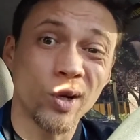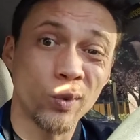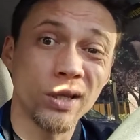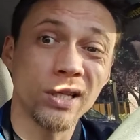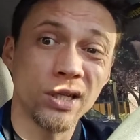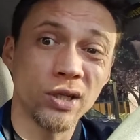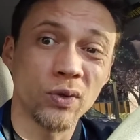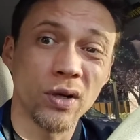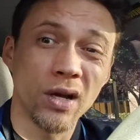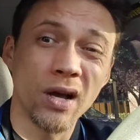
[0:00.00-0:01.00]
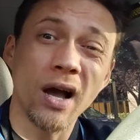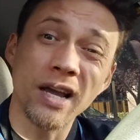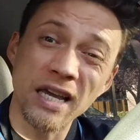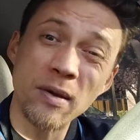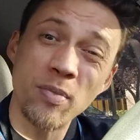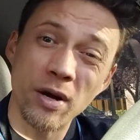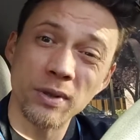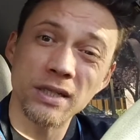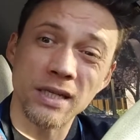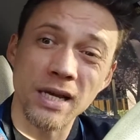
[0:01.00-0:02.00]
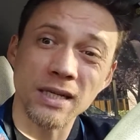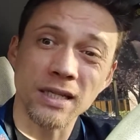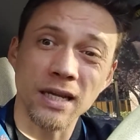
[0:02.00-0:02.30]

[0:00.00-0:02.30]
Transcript: I really do. I could get better with the text.